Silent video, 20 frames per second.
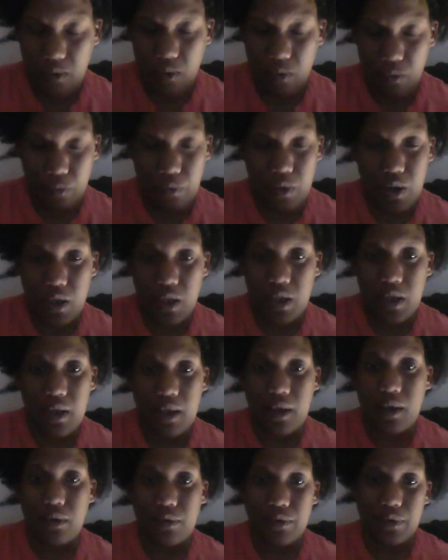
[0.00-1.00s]
work it
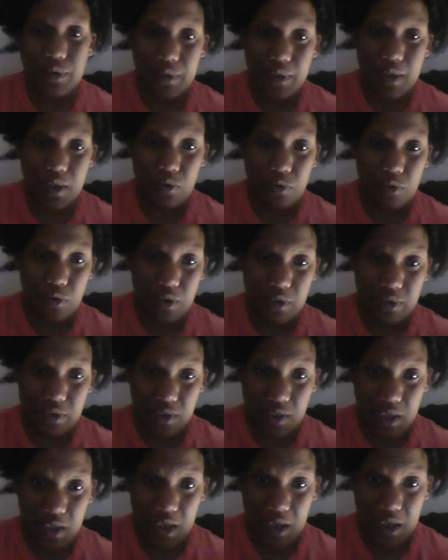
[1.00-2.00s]
out in order to
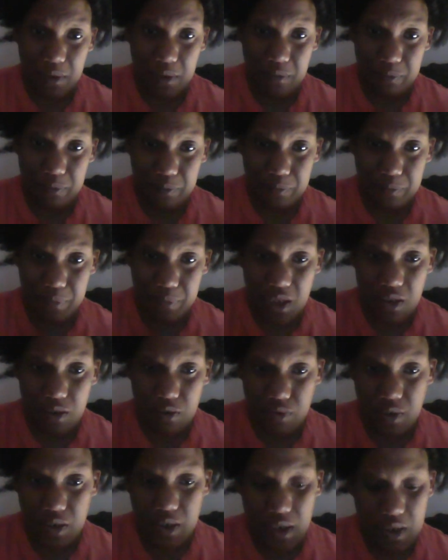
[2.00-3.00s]
get it be
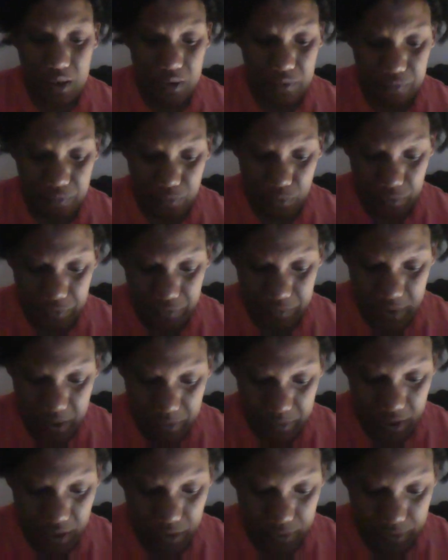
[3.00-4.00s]
created for
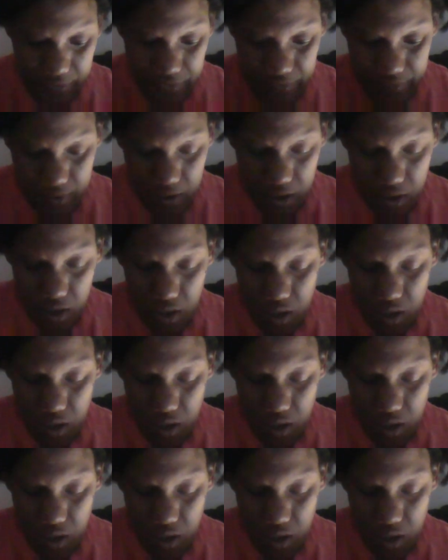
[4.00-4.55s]
females.